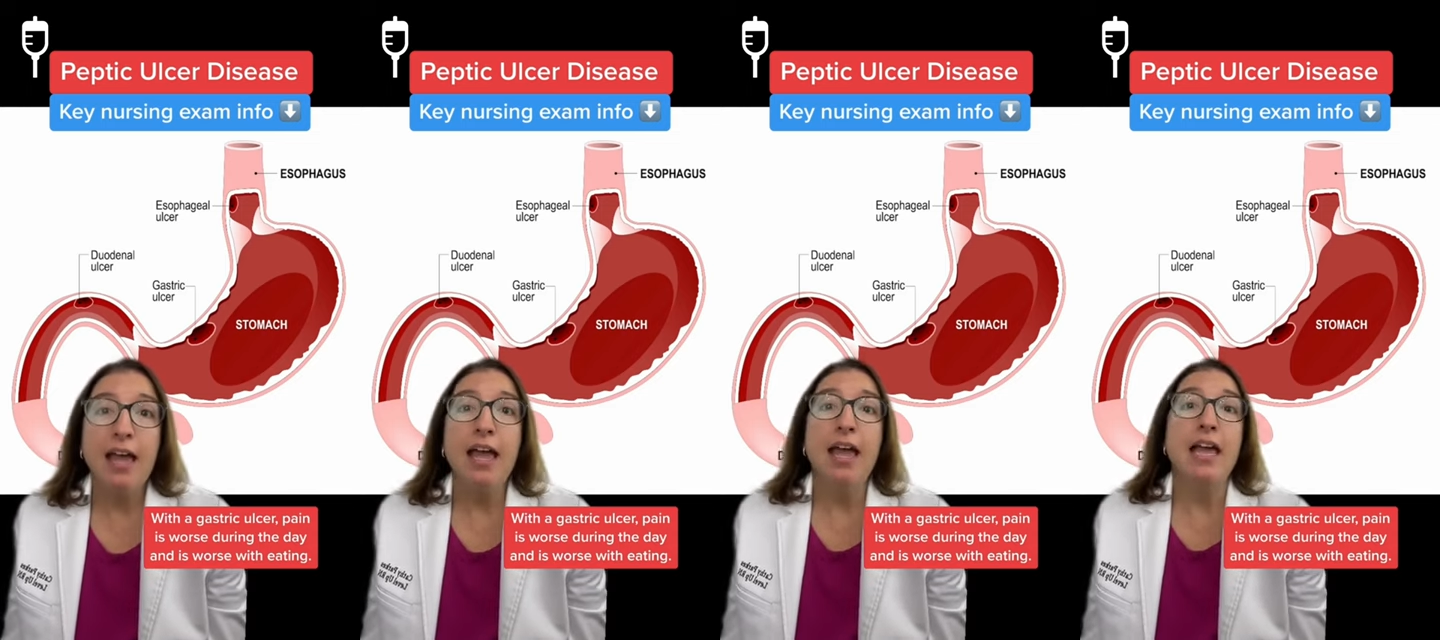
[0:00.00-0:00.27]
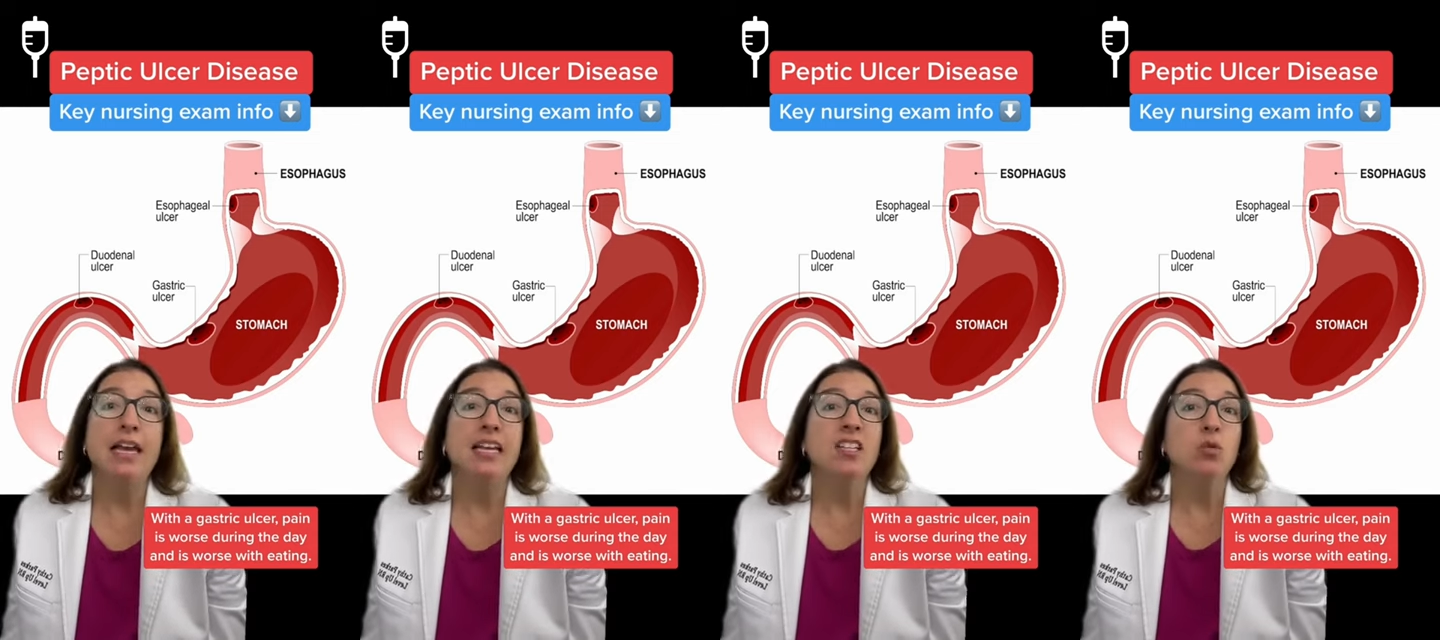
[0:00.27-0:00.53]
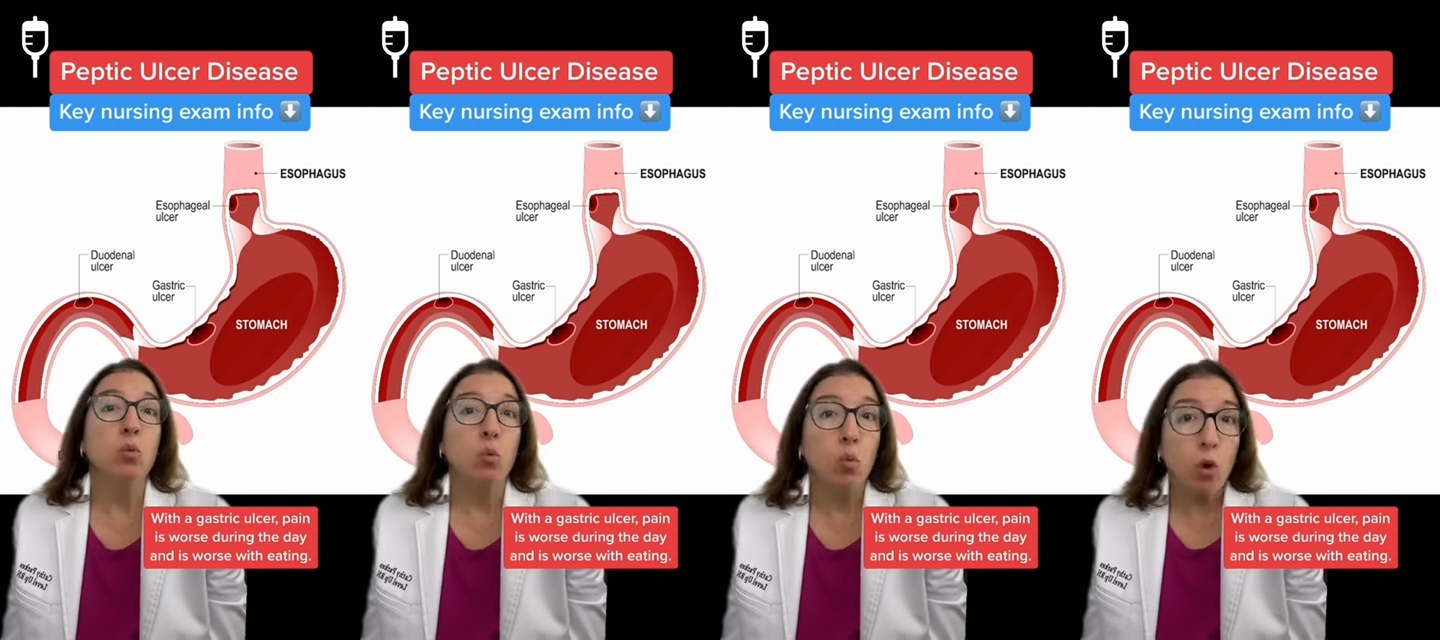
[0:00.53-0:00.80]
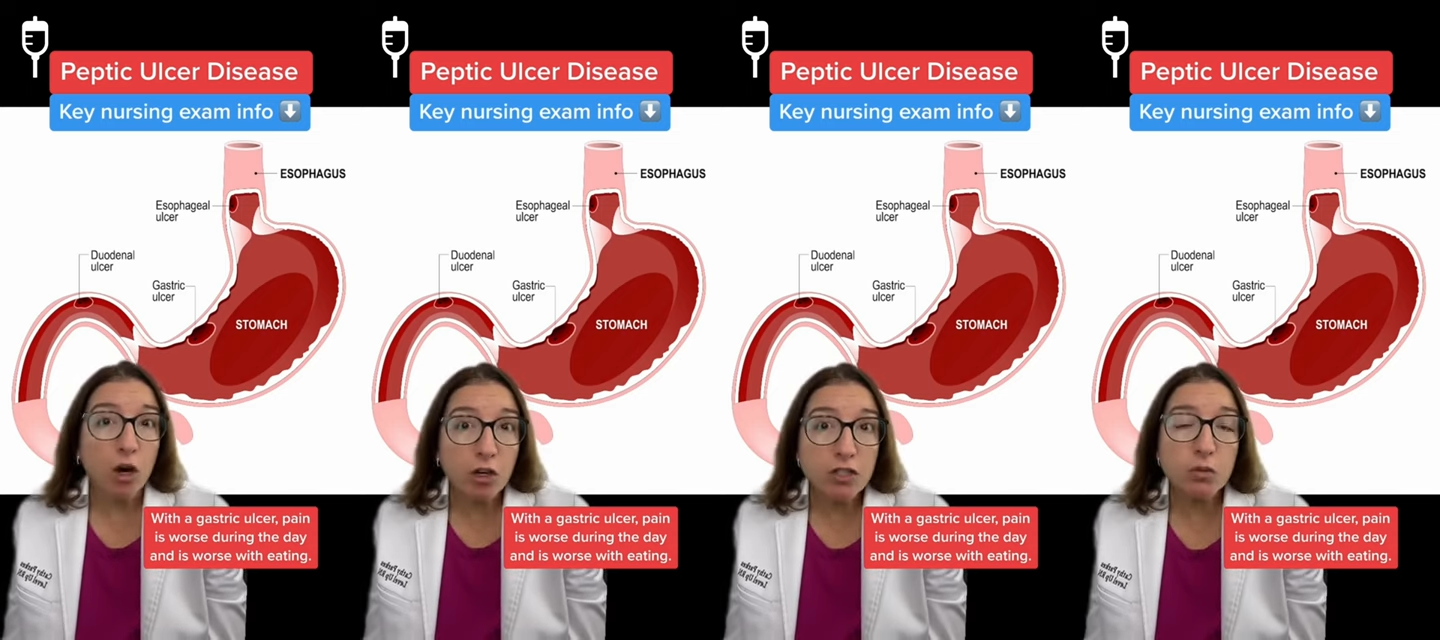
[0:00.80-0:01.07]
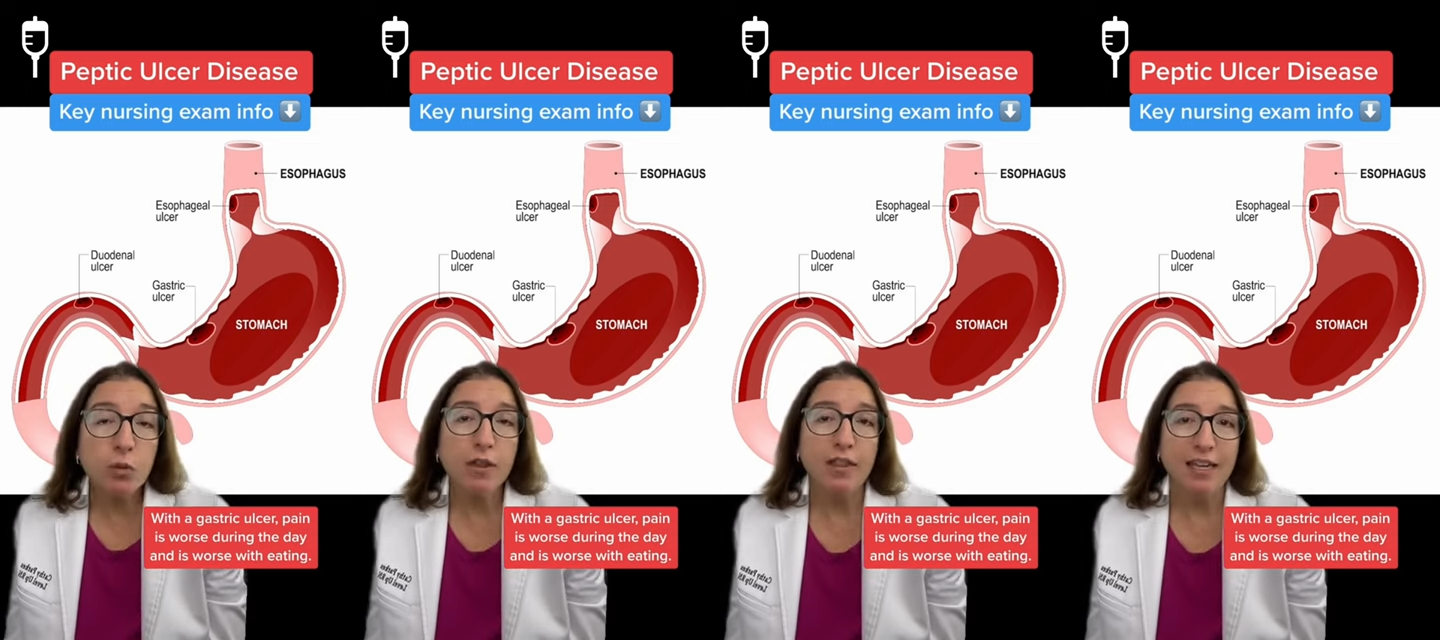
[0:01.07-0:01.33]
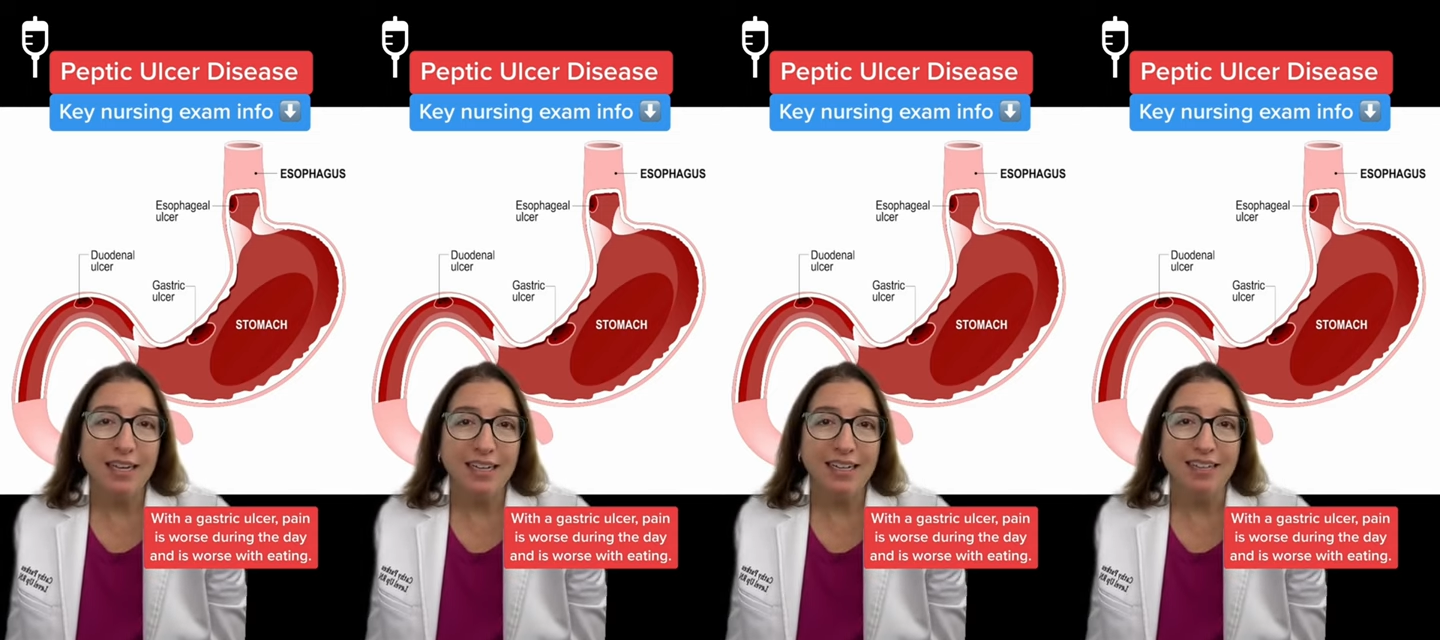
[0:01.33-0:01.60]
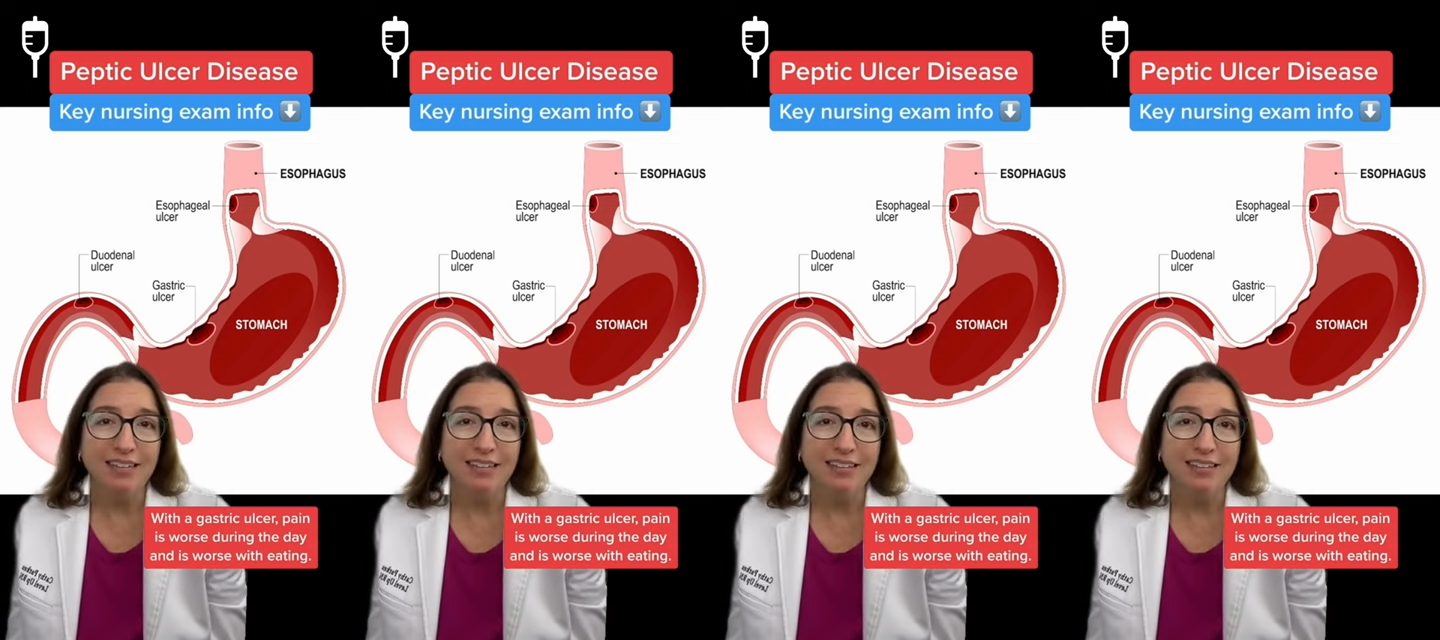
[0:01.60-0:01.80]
and is worse with eating.